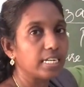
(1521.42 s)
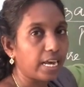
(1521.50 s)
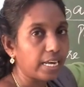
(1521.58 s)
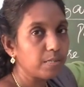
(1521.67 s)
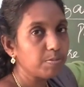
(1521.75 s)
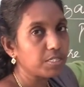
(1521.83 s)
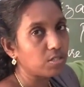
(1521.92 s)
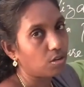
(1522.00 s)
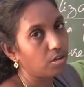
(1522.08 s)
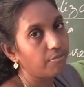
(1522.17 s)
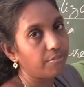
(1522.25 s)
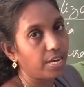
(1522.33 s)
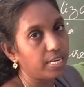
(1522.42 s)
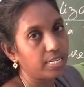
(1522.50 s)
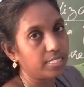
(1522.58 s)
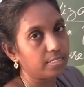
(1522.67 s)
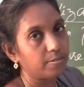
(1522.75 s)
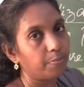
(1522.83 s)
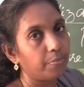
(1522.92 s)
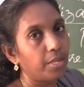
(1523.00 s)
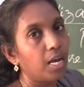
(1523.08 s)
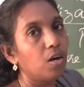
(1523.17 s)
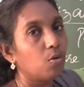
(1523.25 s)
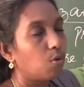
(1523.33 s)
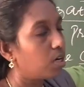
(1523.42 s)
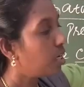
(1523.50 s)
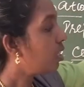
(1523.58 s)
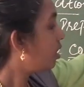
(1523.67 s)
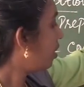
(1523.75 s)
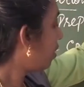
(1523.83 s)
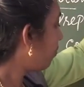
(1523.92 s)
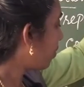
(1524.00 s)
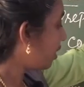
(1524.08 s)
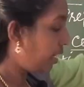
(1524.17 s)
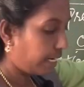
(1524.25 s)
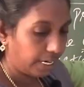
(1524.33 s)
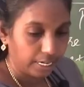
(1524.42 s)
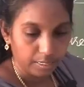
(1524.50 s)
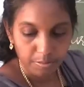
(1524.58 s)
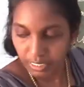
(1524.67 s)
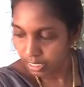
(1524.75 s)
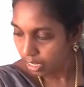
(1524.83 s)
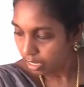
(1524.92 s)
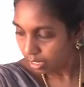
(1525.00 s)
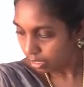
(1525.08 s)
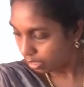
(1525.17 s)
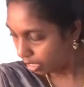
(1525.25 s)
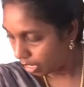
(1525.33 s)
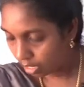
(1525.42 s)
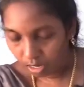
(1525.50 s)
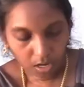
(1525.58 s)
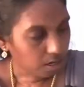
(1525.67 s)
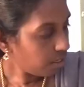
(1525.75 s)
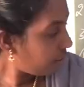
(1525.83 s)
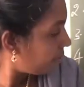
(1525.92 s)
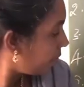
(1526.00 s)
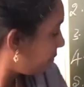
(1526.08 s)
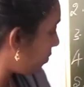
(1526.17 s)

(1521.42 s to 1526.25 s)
types or varies. What are the different types? They are